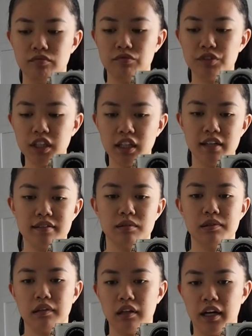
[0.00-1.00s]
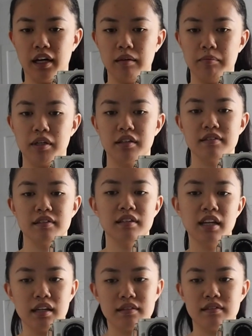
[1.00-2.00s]
Realized I was lying because the
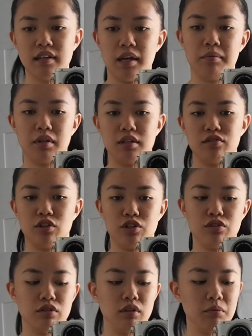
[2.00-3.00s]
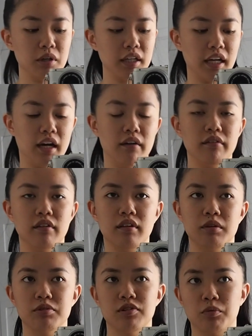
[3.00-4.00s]
next day when I started doing the workout,
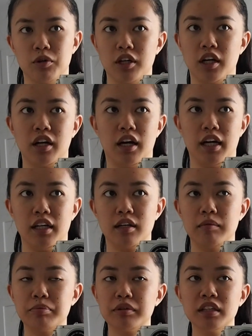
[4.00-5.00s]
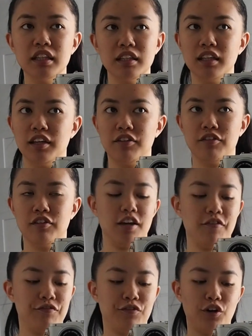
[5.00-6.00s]
there was a workout I completely
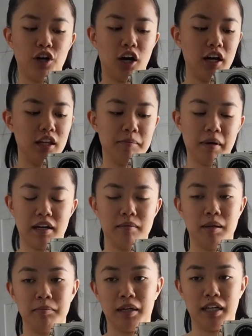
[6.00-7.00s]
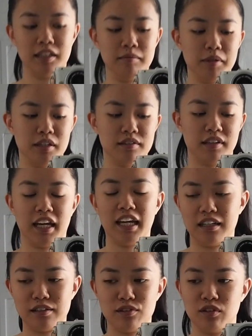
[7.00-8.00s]
forgot in the back of my mind because I
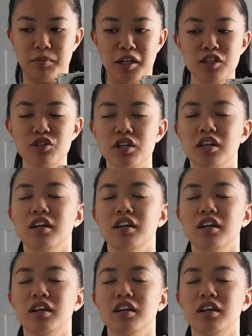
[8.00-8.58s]
hate it so much,